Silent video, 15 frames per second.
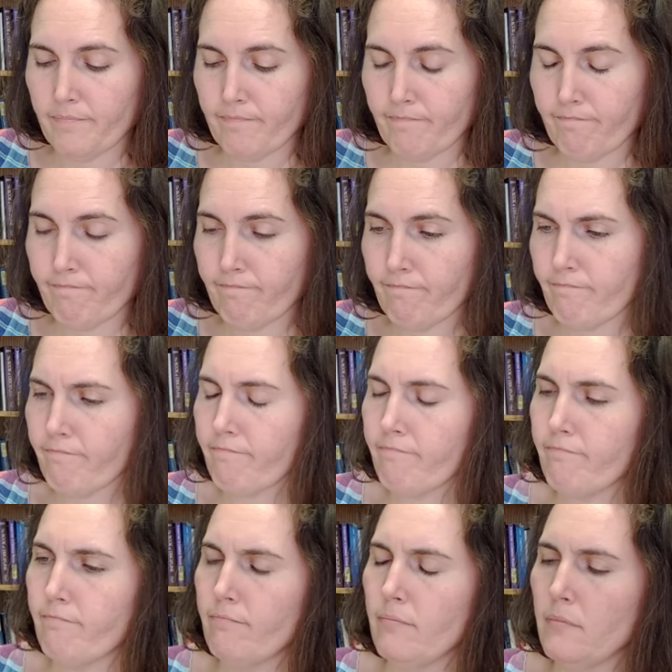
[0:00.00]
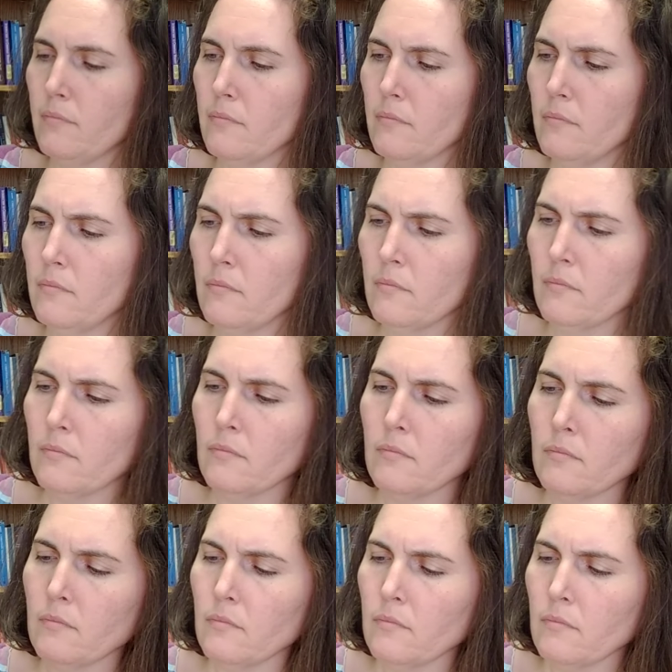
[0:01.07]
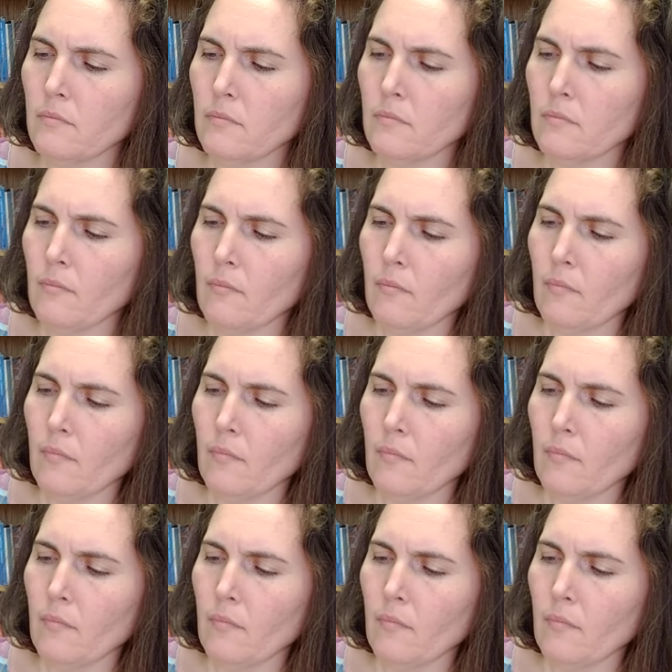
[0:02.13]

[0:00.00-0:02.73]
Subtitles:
Nobody speaks.